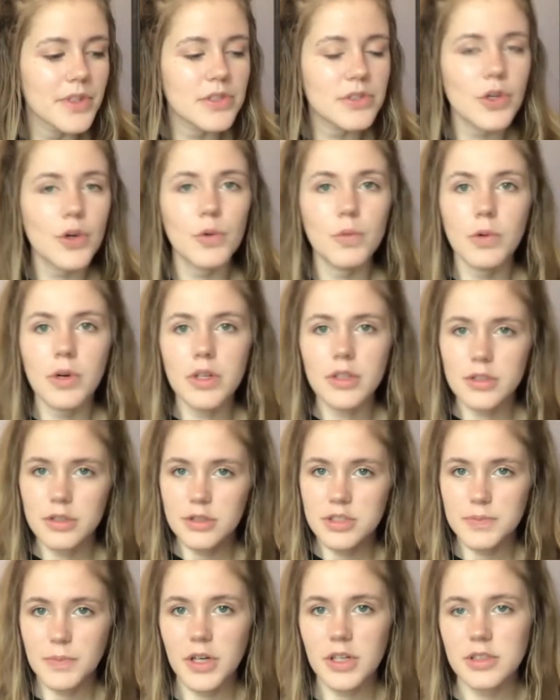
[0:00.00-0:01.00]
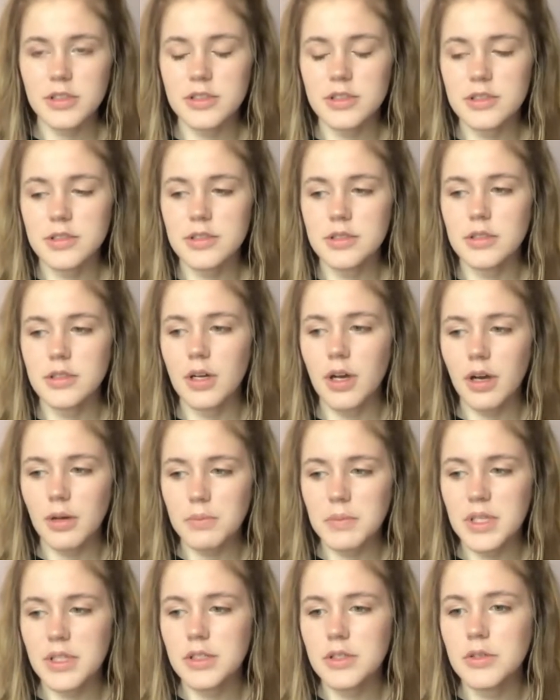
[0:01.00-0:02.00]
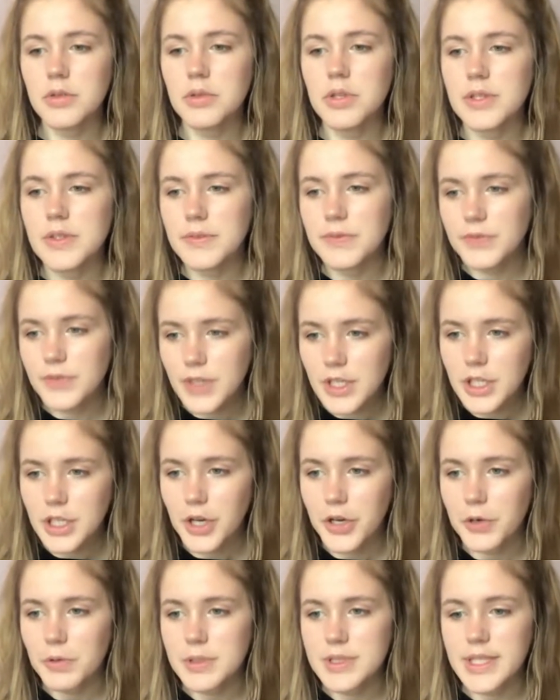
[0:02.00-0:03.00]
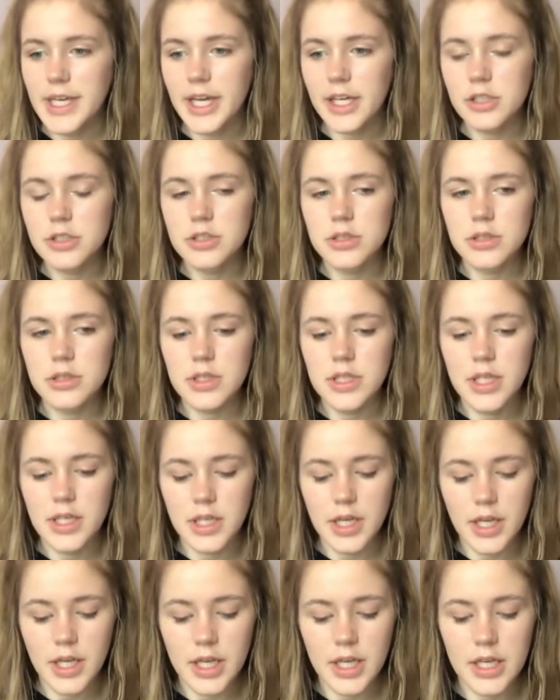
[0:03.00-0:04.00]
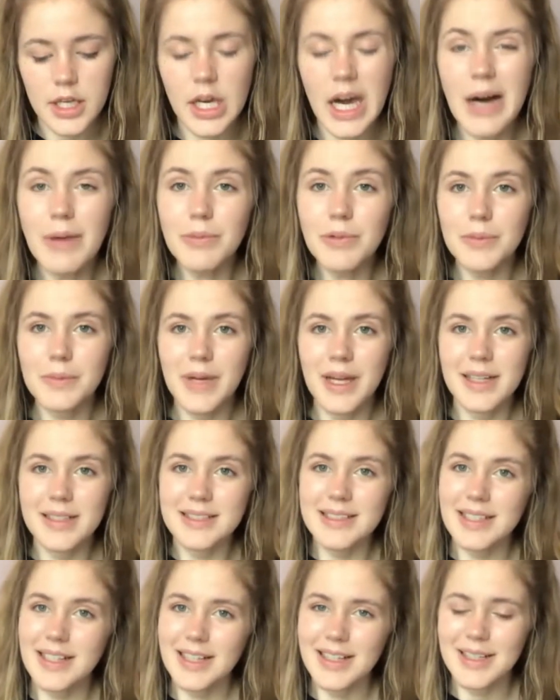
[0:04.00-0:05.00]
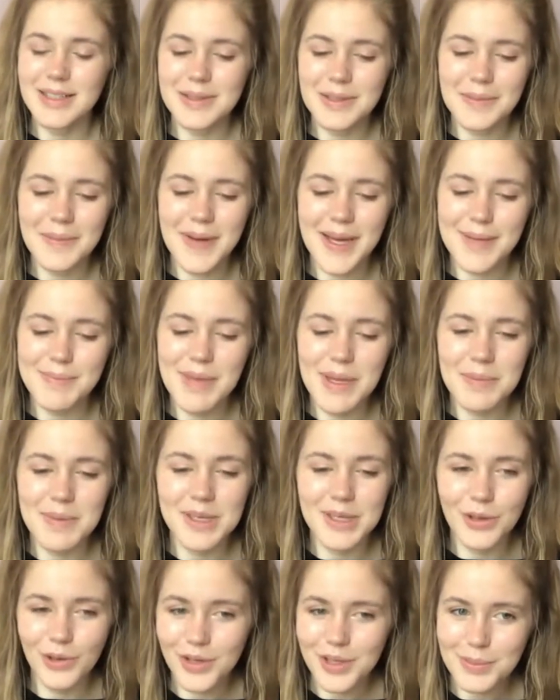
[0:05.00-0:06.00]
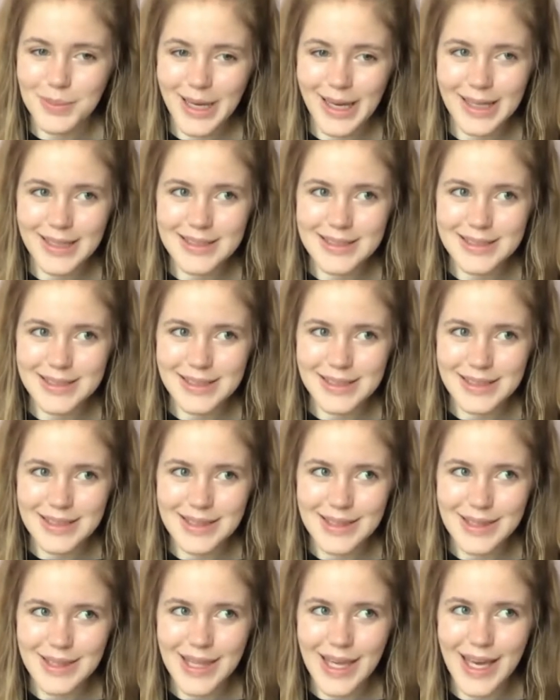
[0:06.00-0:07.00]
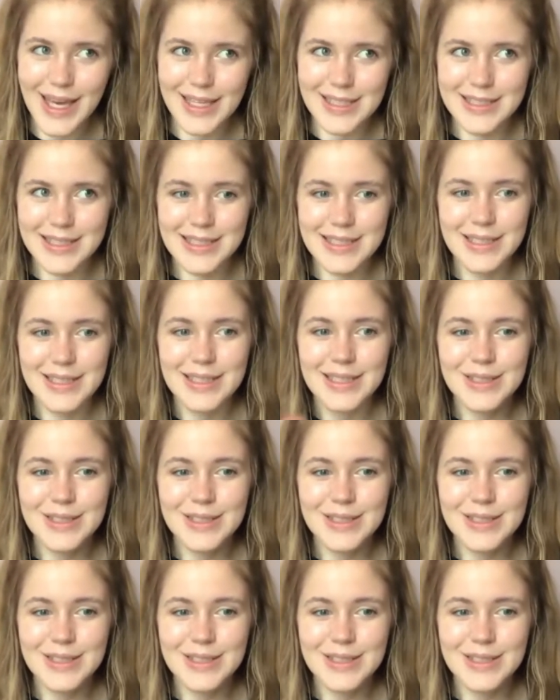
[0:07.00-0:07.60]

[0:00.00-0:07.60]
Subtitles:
So what sparked me to do this video was actually a compliment on my Baby Yoda mask that